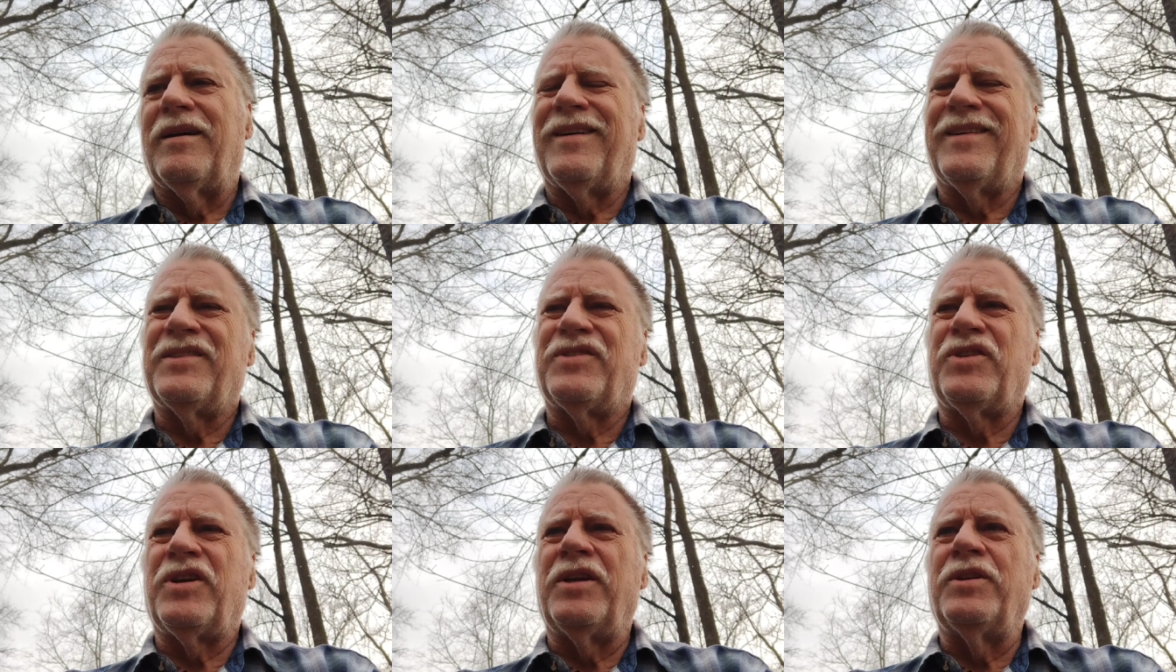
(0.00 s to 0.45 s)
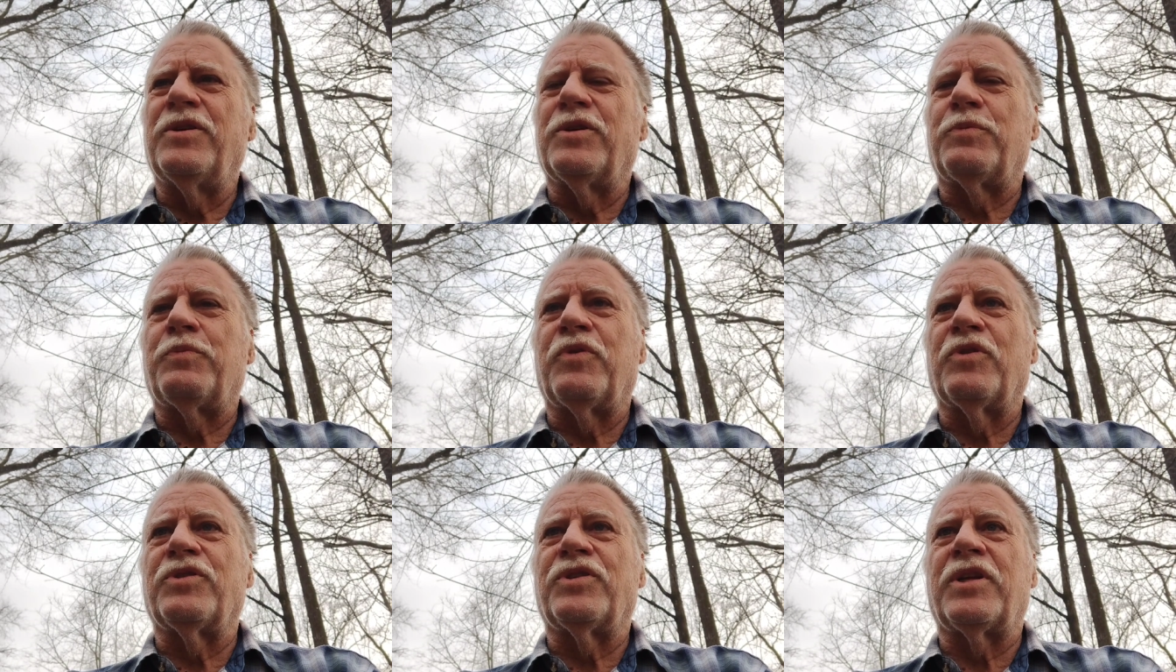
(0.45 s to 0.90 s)
a
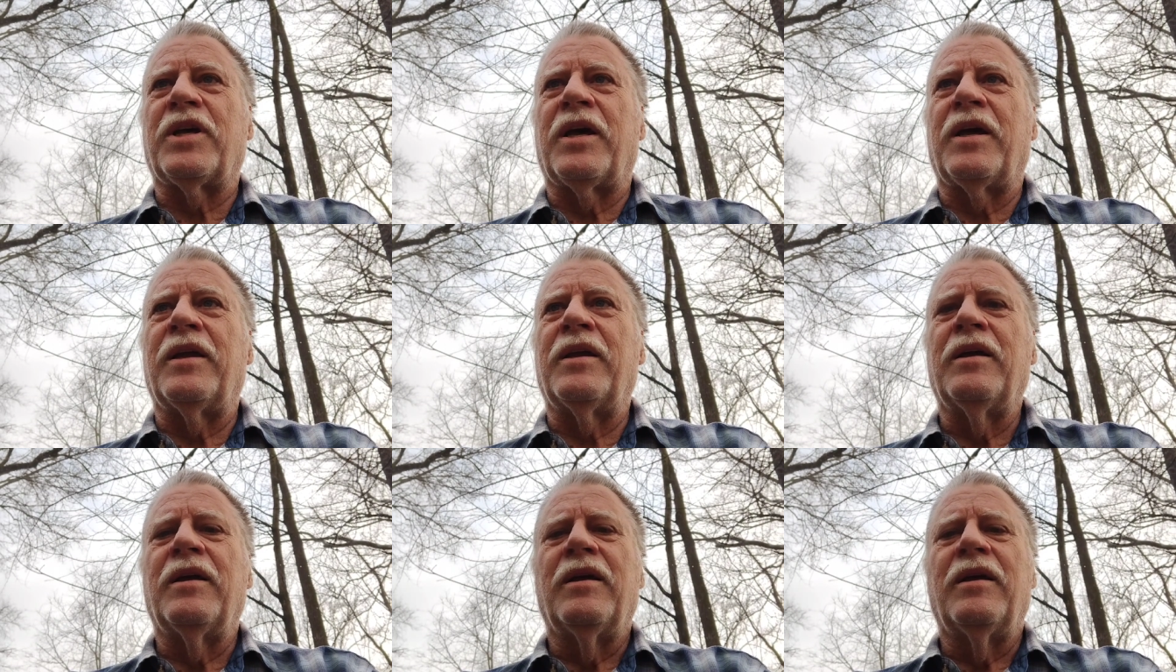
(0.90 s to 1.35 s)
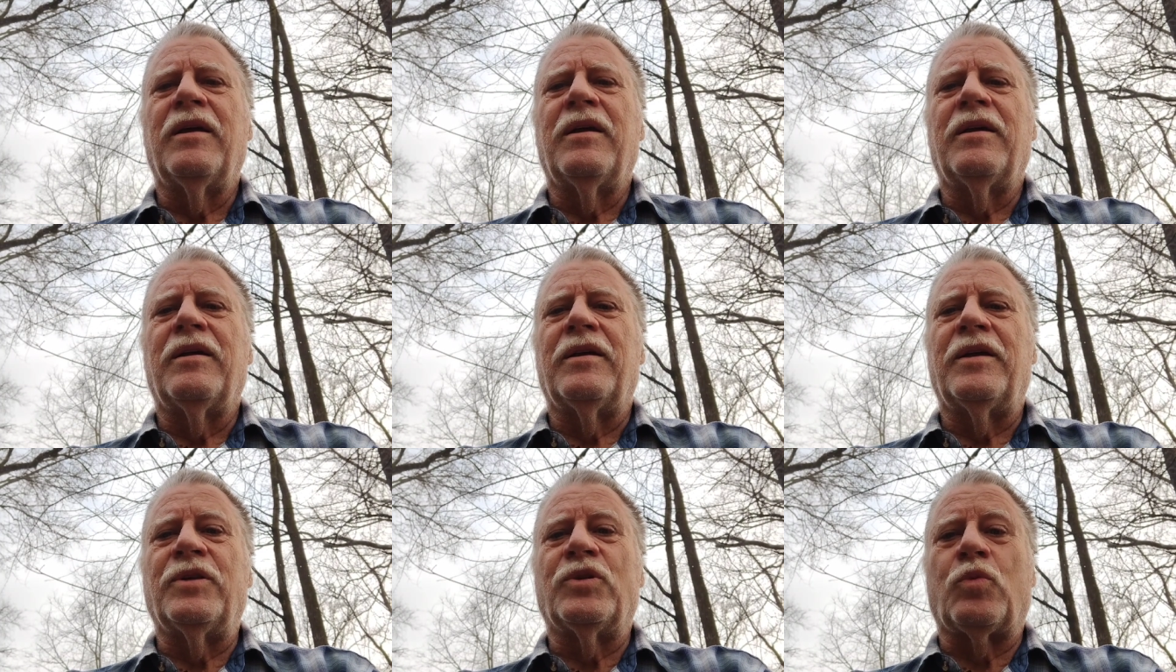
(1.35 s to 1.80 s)
genius per se.
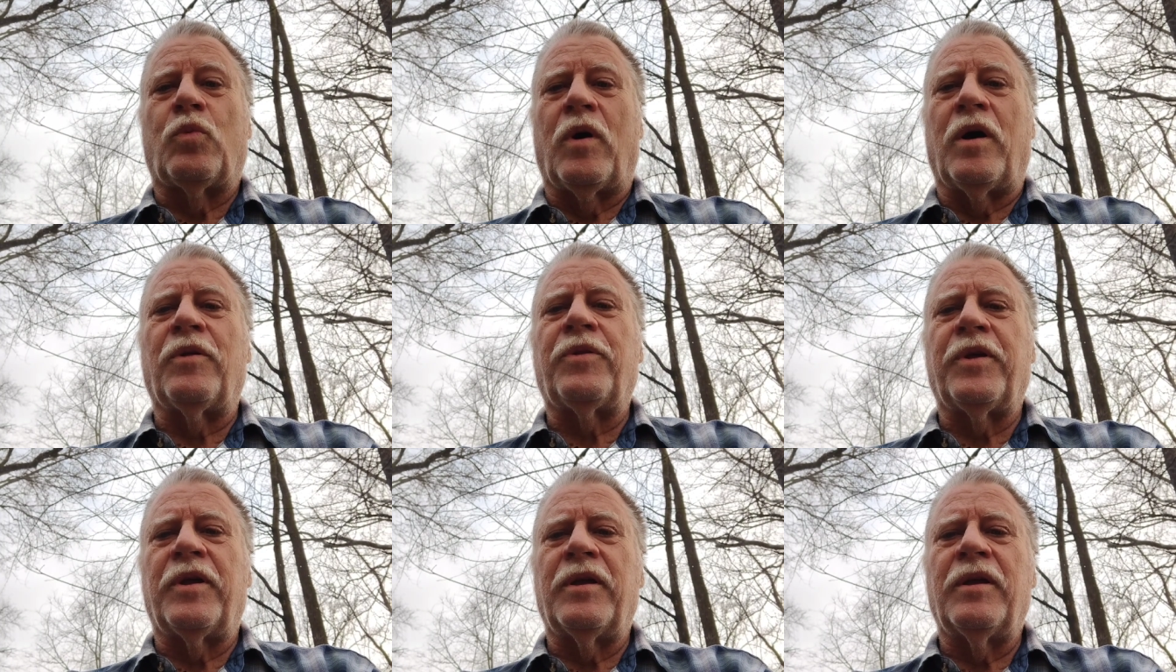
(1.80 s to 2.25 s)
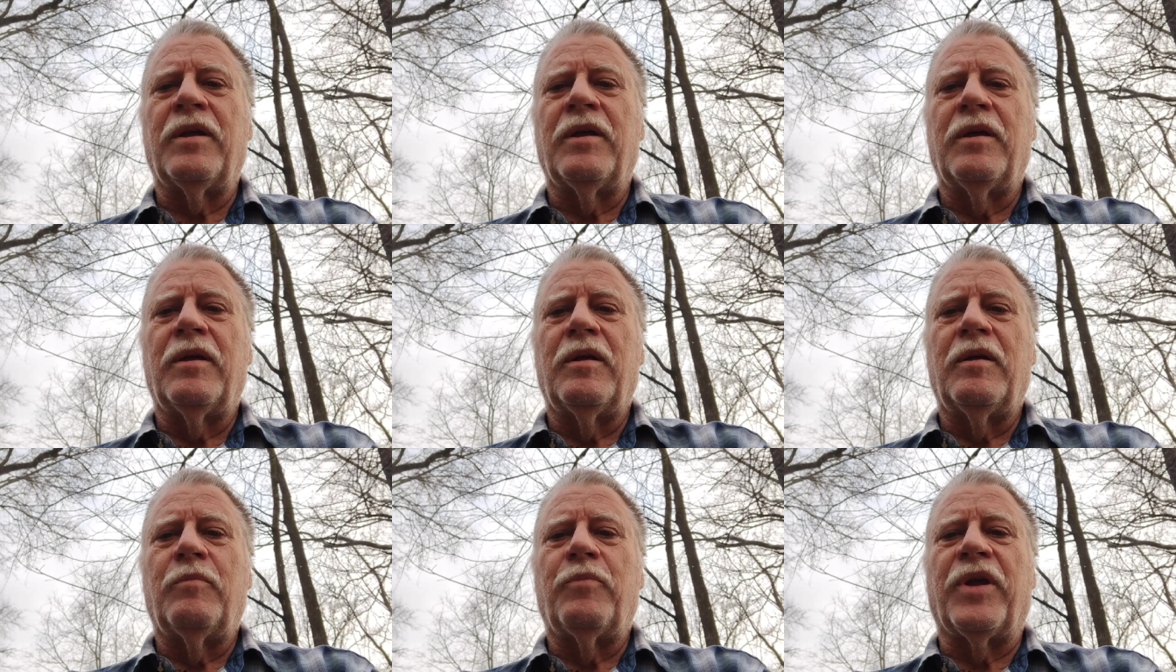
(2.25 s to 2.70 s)
He's wealthy
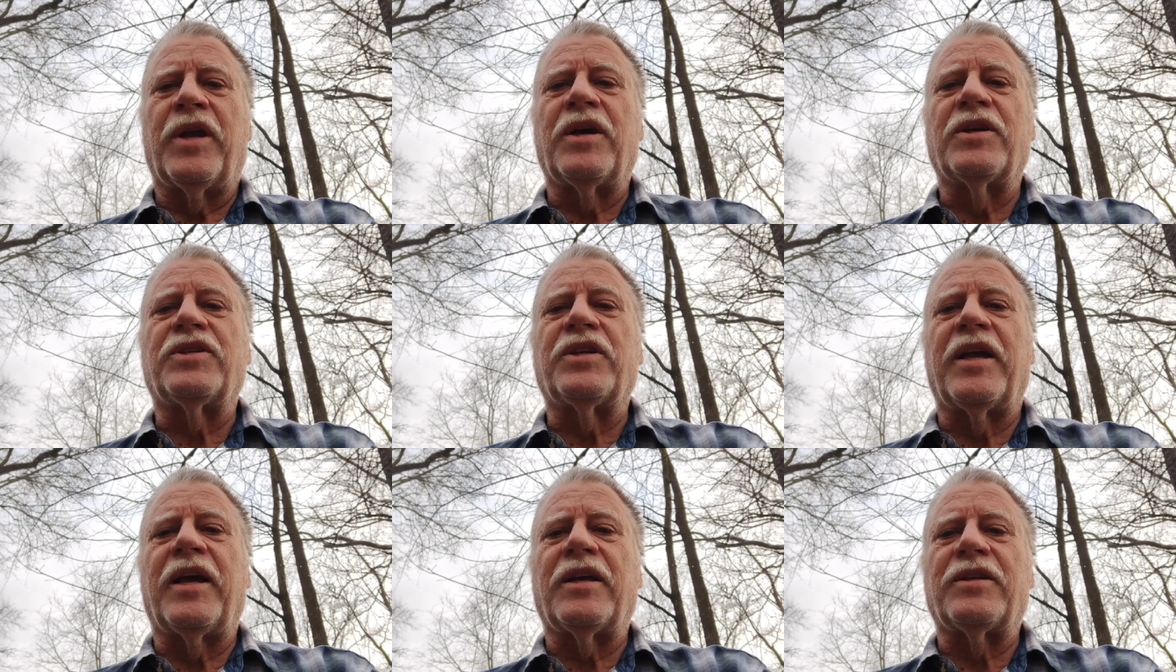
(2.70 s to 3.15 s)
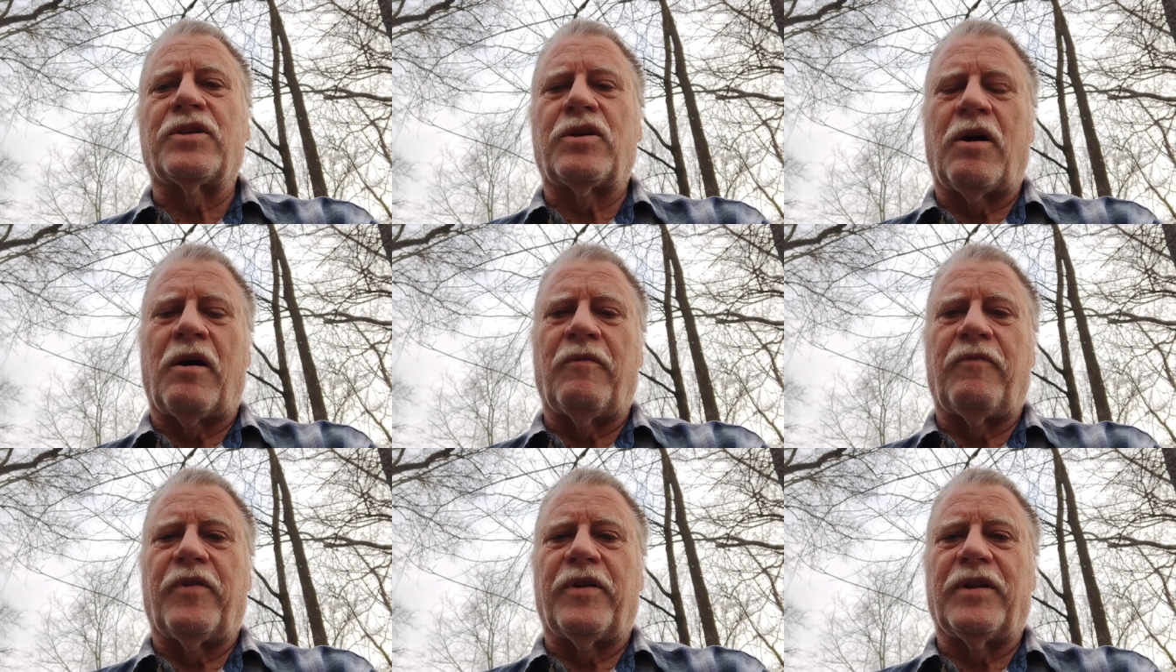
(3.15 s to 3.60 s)
because he has
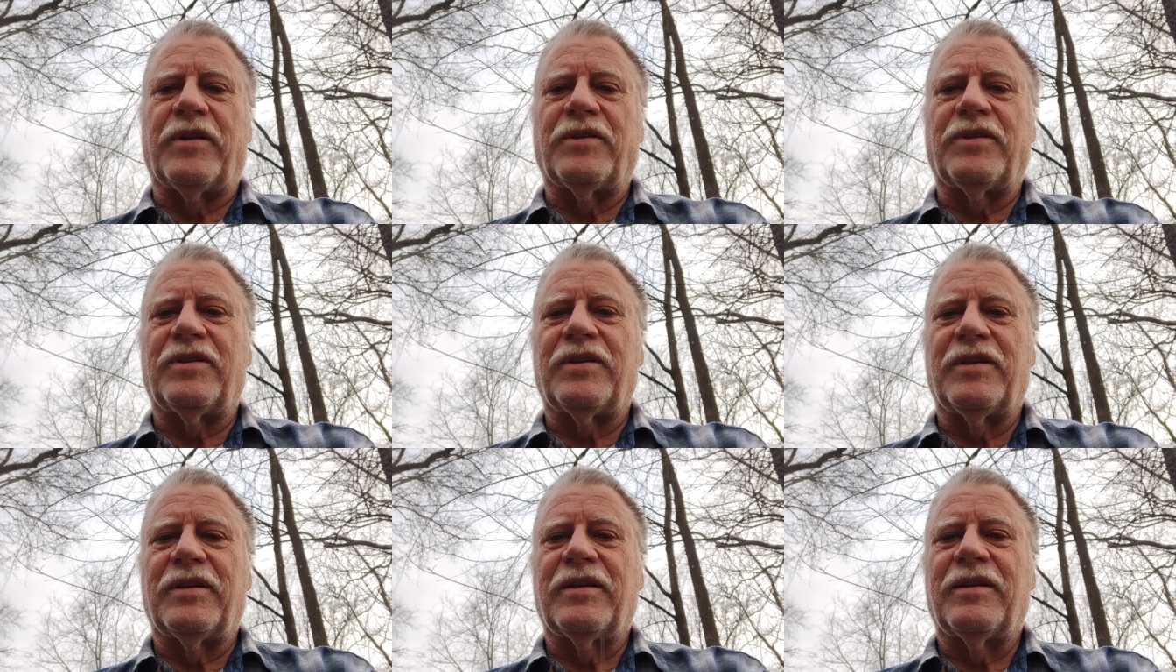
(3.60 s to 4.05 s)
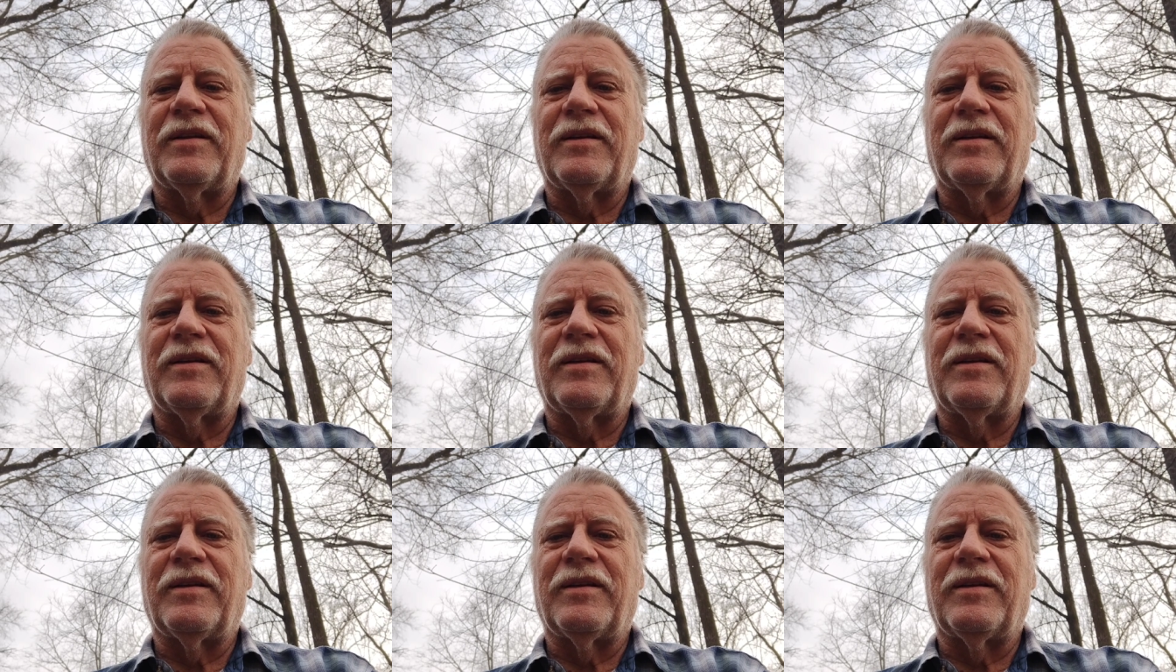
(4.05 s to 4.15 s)
confidence.